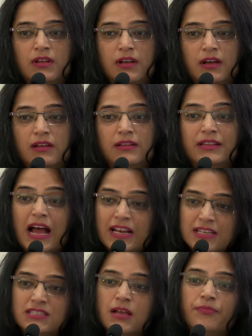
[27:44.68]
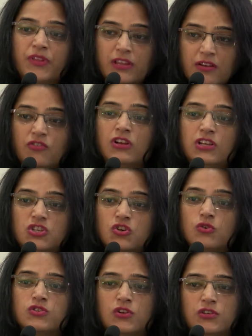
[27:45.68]
Uh, that is something that really
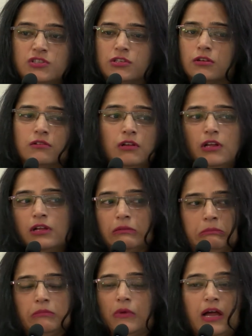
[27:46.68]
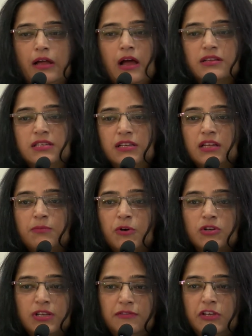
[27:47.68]
shows on digital. I can't say that
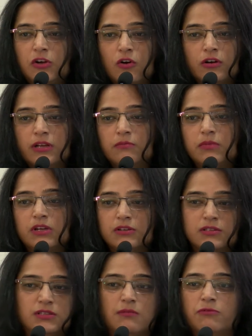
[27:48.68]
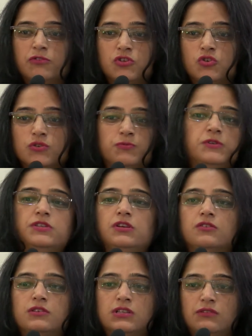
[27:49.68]
about TV content because some of the shows we see
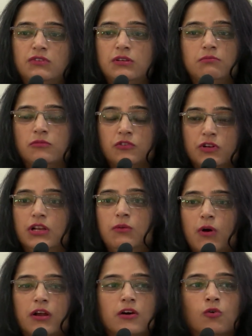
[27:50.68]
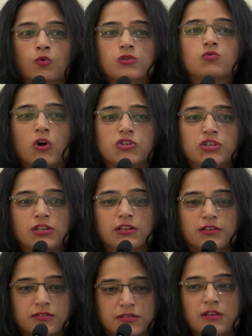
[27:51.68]
on TV, you really wonder who's watching
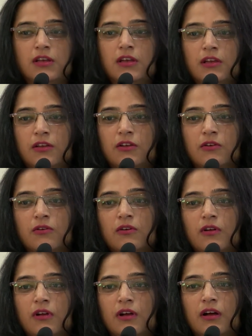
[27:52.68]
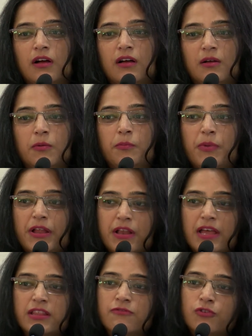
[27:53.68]
this, you know. Uh, but
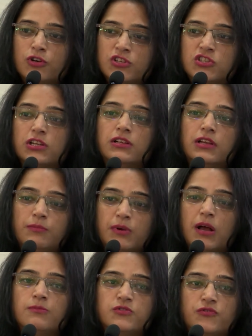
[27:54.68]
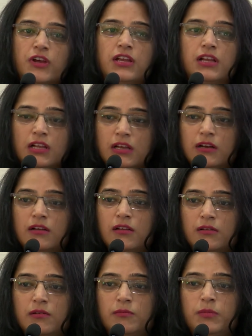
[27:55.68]
I think for digital, it becomes very clear.
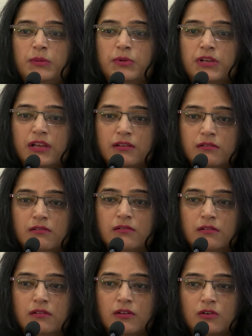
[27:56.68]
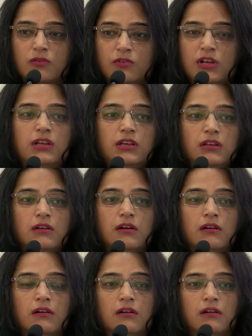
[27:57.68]
People can, you know, really
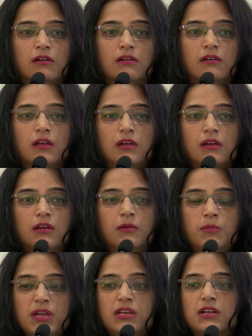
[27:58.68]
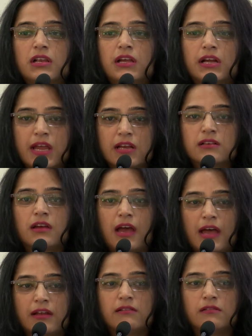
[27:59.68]
uh, immediately connect
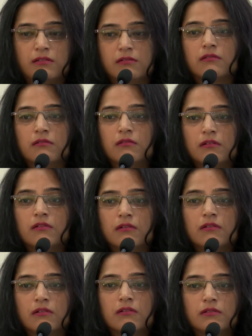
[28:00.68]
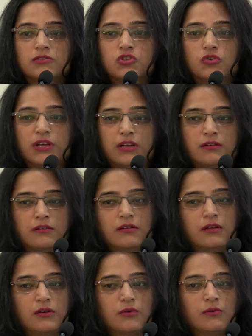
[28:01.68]
and show their,
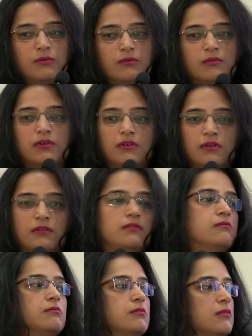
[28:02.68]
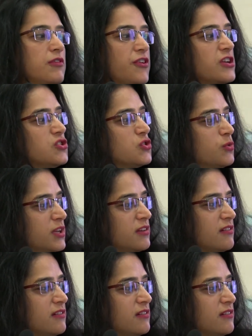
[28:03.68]
you know, uh, affection to it.